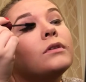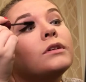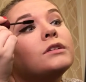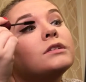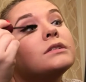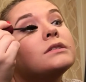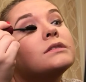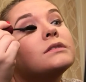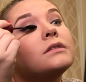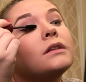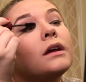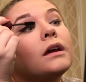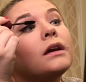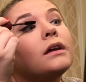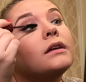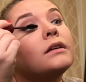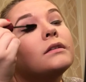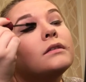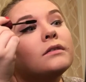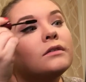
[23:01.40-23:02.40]
which is
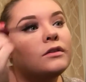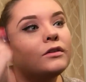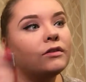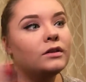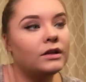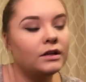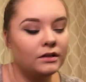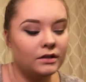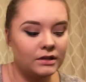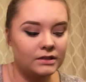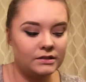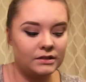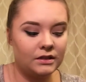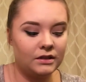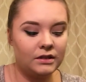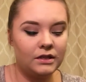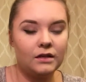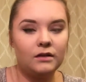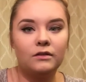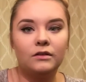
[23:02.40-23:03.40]
nice. So you get a nice
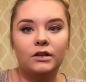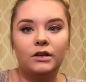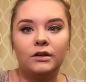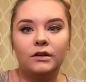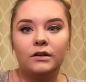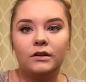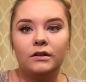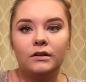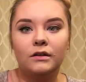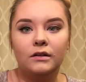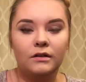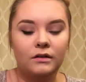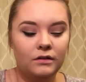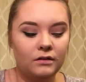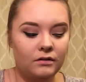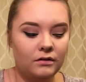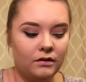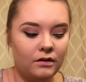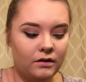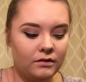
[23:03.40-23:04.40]
thick look
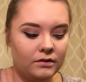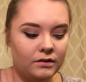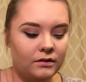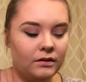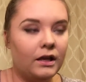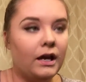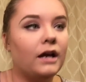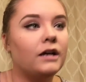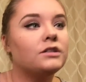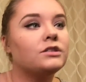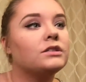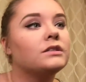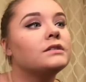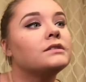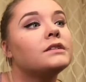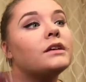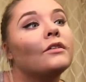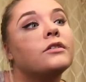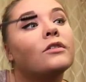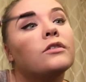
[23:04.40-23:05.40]
on the
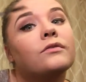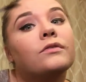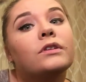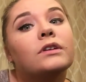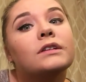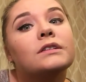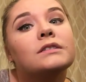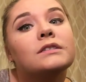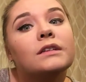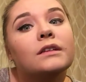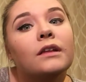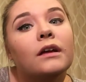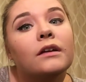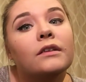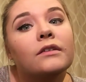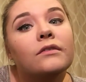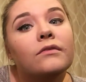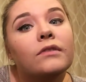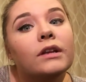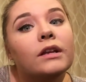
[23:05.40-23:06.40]
lashes. I don't know if you can see that
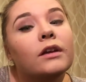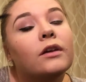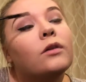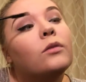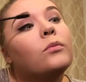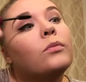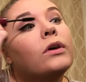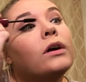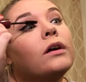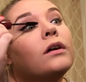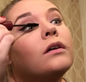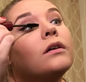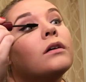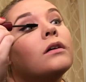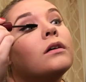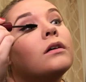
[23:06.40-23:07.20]
on the video, but